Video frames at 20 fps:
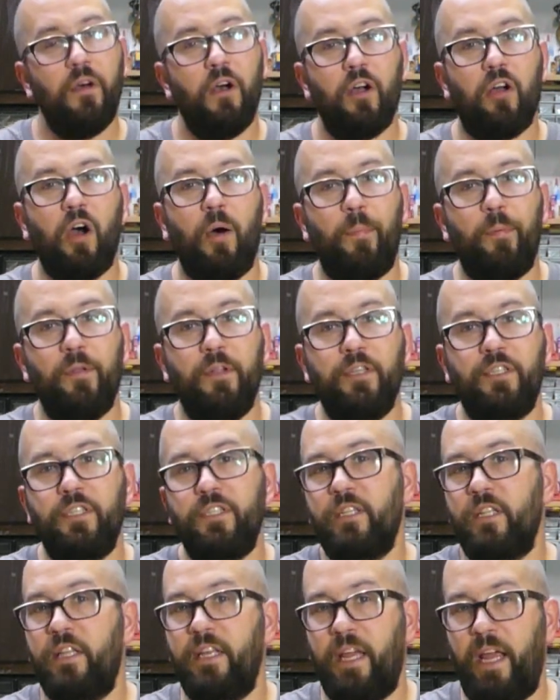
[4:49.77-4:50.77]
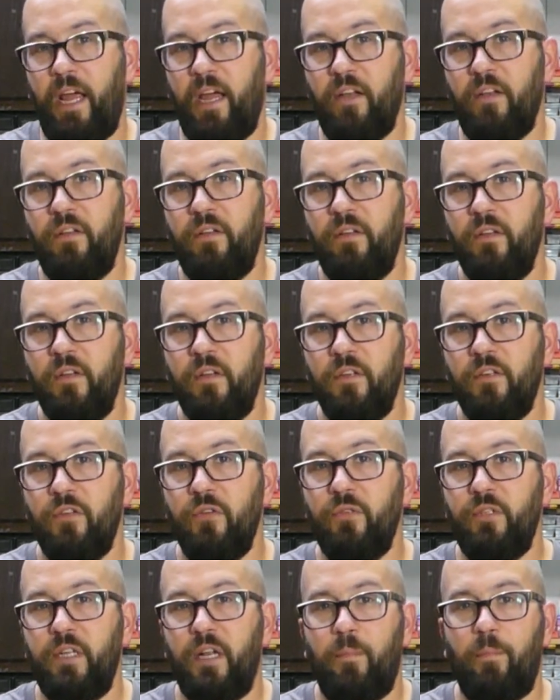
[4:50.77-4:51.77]
a couple inches of the end
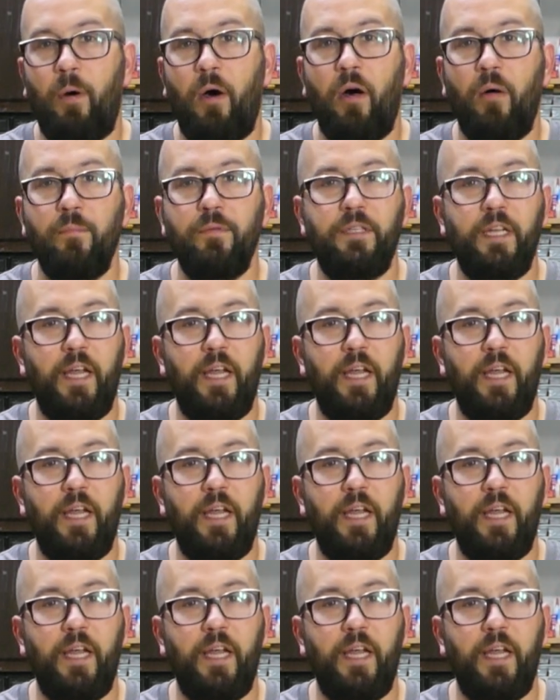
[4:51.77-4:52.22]
using a palm